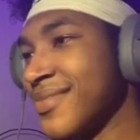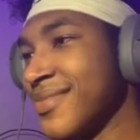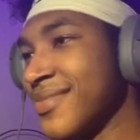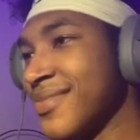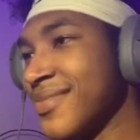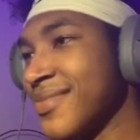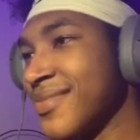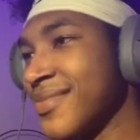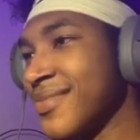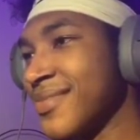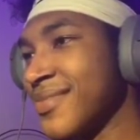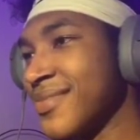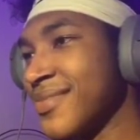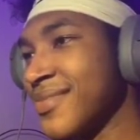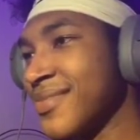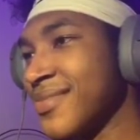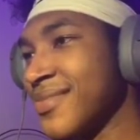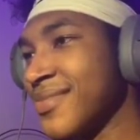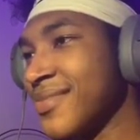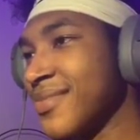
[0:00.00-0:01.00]

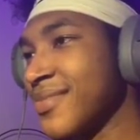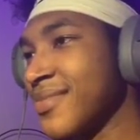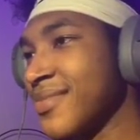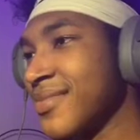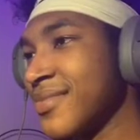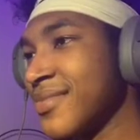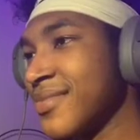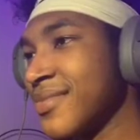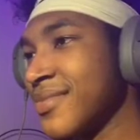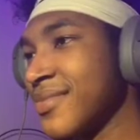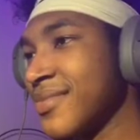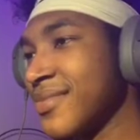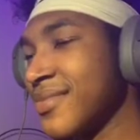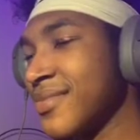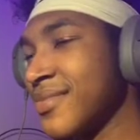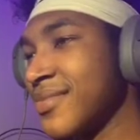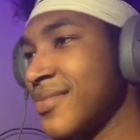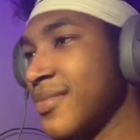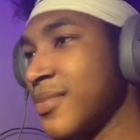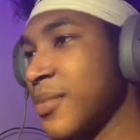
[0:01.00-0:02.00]

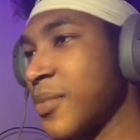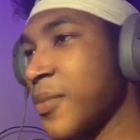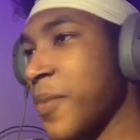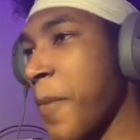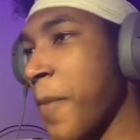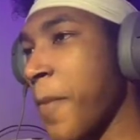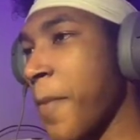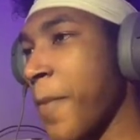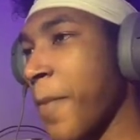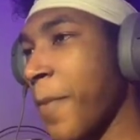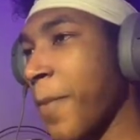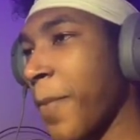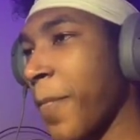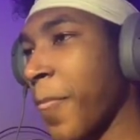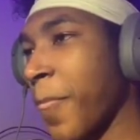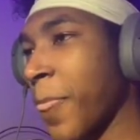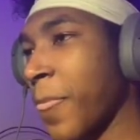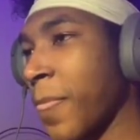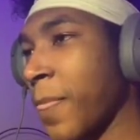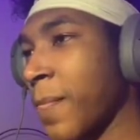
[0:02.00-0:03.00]

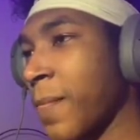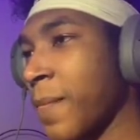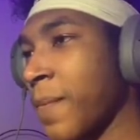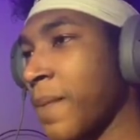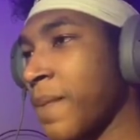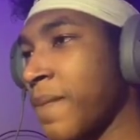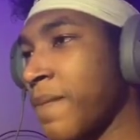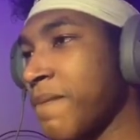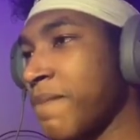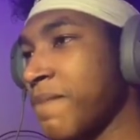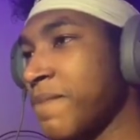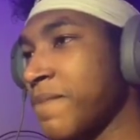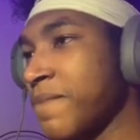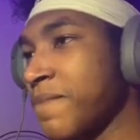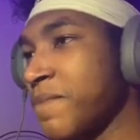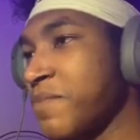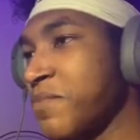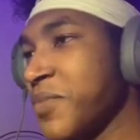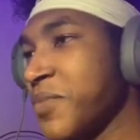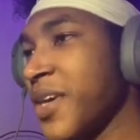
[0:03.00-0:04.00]

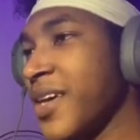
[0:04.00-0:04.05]
No words are spoken by the person on screen.